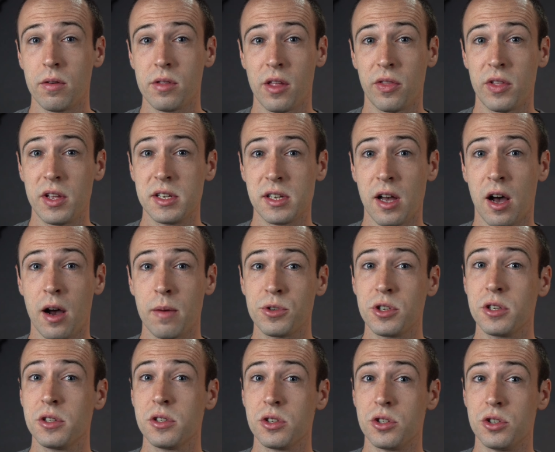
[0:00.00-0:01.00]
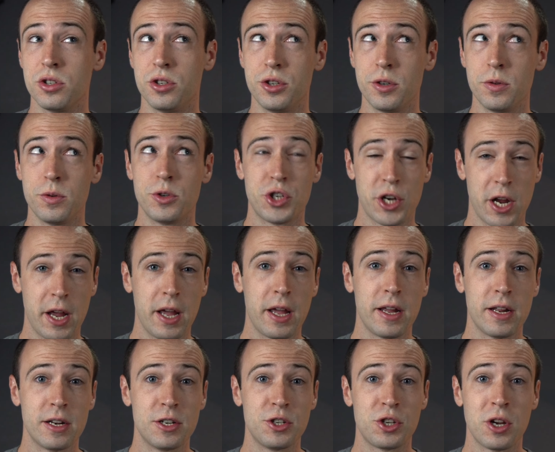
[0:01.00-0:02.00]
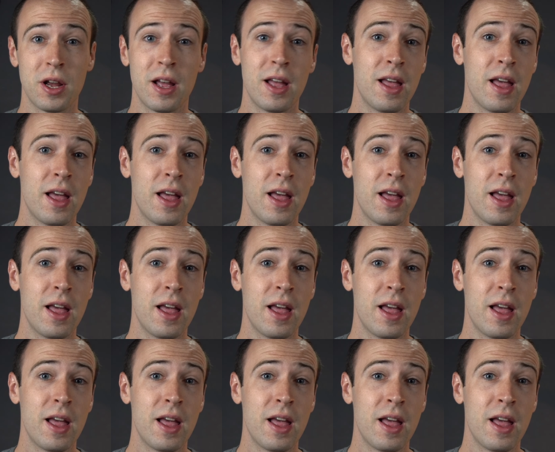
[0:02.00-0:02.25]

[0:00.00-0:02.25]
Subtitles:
that these options do change,